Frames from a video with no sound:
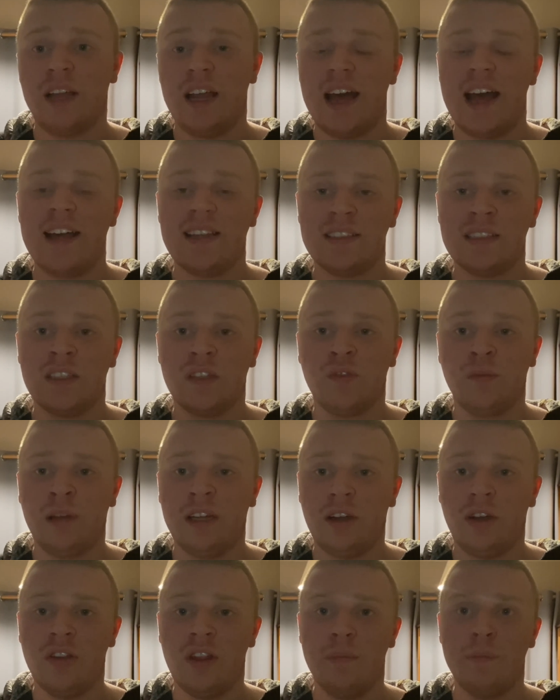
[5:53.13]
essence from
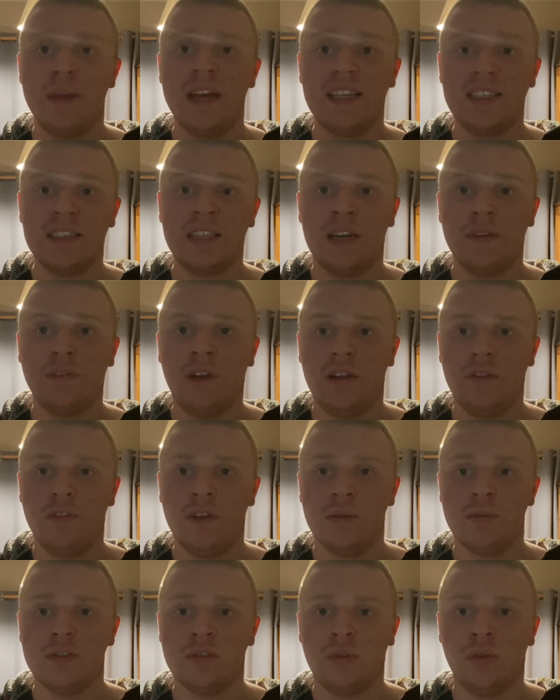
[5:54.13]
like other big sci-fi
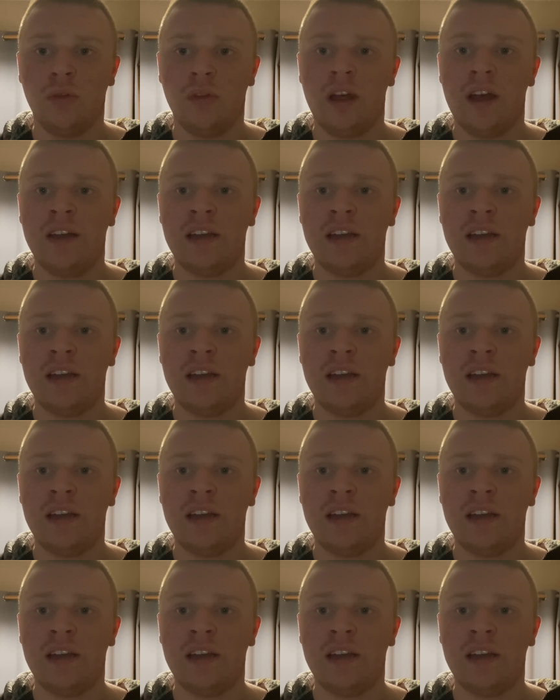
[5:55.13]
films and all that.